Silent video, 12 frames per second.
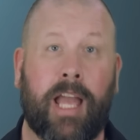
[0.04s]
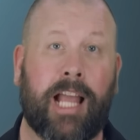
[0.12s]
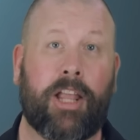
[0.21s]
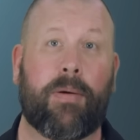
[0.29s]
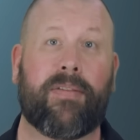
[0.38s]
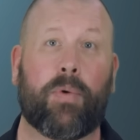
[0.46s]

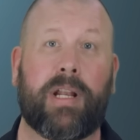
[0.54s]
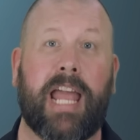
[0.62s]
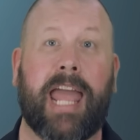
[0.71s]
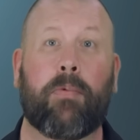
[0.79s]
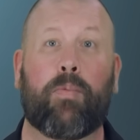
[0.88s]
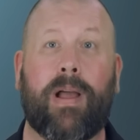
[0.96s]
Hello everyone,
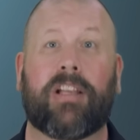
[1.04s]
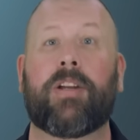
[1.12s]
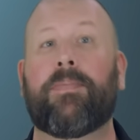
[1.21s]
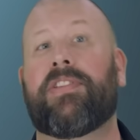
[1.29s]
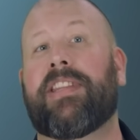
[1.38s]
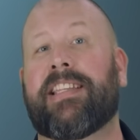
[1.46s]
and
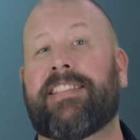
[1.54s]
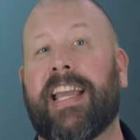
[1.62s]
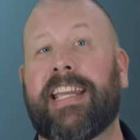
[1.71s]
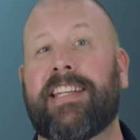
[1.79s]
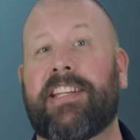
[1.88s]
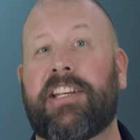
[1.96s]
welcome to the
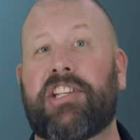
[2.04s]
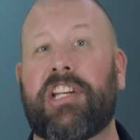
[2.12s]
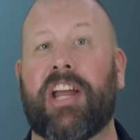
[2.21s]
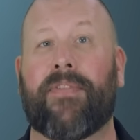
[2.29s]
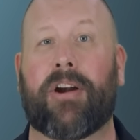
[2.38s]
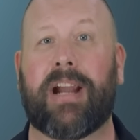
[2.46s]
second
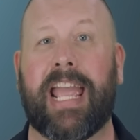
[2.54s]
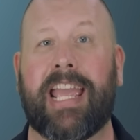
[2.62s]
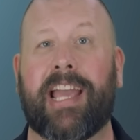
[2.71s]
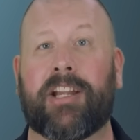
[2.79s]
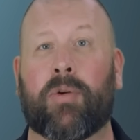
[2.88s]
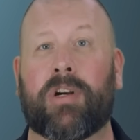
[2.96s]
edition of our A
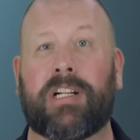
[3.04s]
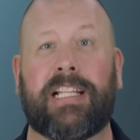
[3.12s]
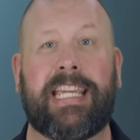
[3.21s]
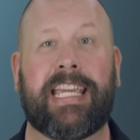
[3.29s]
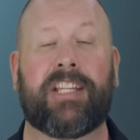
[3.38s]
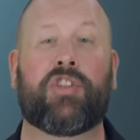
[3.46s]
I
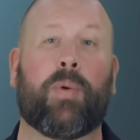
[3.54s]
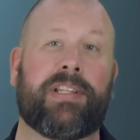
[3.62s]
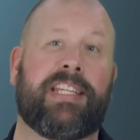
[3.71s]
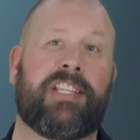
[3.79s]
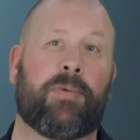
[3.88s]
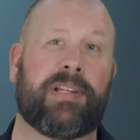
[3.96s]
Quarterly in
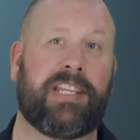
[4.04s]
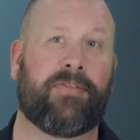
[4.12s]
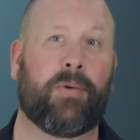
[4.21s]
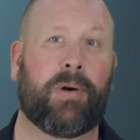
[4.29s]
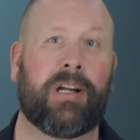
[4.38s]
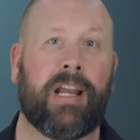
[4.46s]
twenty
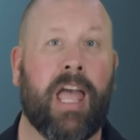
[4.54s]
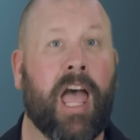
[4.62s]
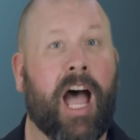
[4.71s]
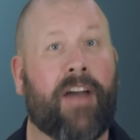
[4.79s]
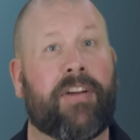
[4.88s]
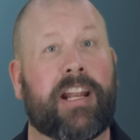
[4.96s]
twenty-four.
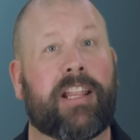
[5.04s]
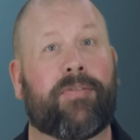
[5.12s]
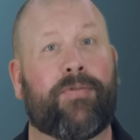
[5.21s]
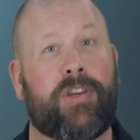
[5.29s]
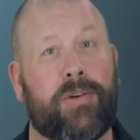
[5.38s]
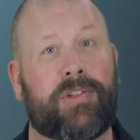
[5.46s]
I've got a
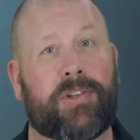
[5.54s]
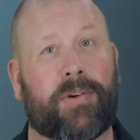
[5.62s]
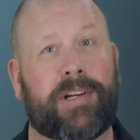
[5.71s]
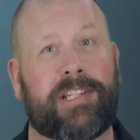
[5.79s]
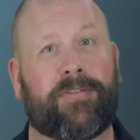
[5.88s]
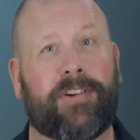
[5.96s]
few
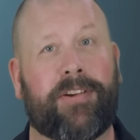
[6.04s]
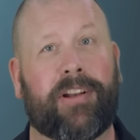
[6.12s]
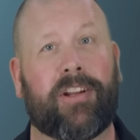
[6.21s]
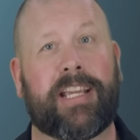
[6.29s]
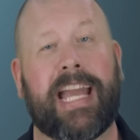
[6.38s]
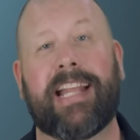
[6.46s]
stories for you to
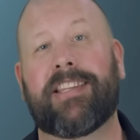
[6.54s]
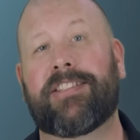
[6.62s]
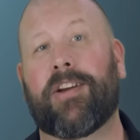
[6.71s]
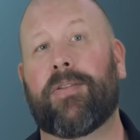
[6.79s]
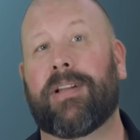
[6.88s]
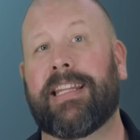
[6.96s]
look at,
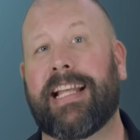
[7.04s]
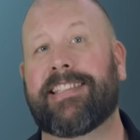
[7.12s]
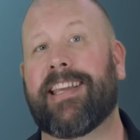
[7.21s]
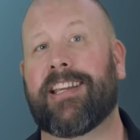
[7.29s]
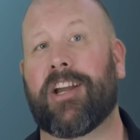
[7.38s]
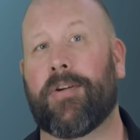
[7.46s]
so let's
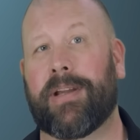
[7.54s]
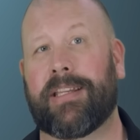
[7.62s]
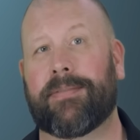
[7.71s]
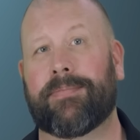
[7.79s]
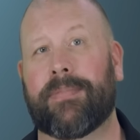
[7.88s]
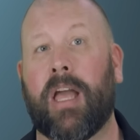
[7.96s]
get going.
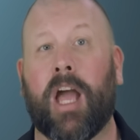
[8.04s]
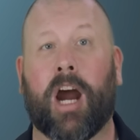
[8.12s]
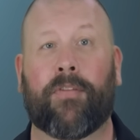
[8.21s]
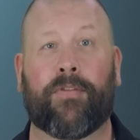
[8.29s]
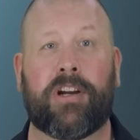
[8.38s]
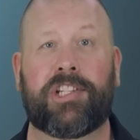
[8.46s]

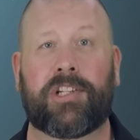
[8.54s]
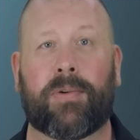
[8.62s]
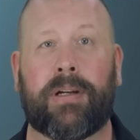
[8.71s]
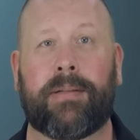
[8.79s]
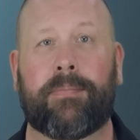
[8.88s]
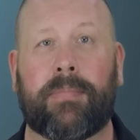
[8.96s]
Our first
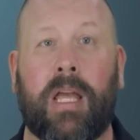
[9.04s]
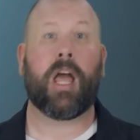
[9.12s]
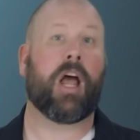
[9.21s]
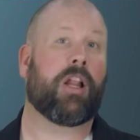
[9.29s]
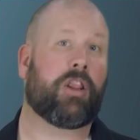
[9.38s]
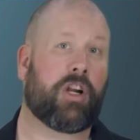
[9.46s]
story,
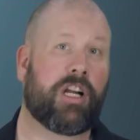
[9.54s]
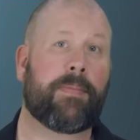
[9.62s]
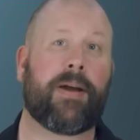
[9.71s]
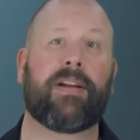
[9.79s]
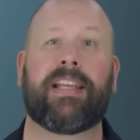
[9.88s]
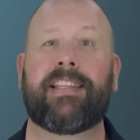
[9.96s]
learn
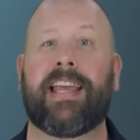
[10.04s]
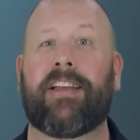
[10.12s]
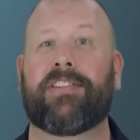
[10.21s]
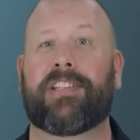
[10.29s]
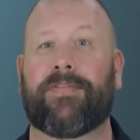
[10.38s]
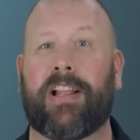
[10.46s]
about
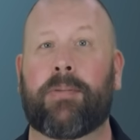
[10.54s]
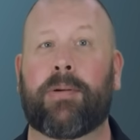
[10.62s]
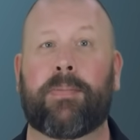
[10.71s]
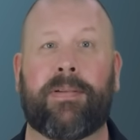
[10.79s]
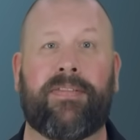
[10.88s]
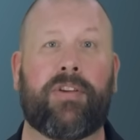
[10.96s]
Intel's
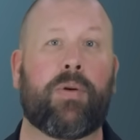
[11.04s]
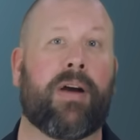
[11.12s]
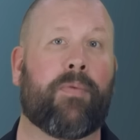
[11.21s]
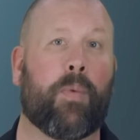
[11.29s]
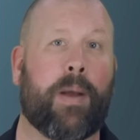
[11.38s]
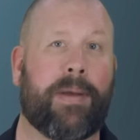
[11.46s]
developer preview
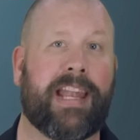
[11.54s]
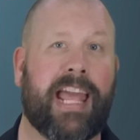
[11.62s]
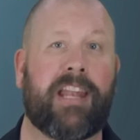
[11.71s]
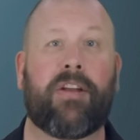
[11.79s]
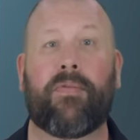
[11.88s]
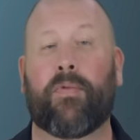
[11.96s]
of
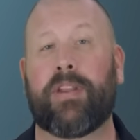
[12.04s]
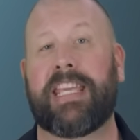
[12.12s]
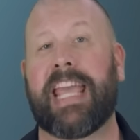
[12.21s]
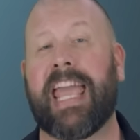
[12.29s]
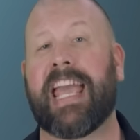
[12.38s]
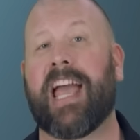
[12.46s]
WebNN for
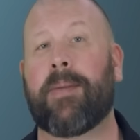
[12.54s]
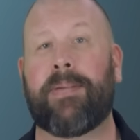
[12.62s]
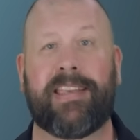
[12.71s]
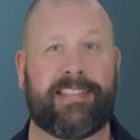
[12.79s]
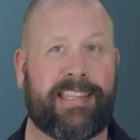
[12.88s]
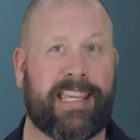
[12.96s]
the A I
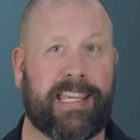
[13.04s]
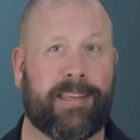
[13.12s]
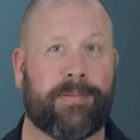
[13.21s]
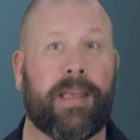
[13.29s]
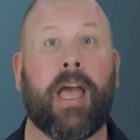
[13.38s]
P C.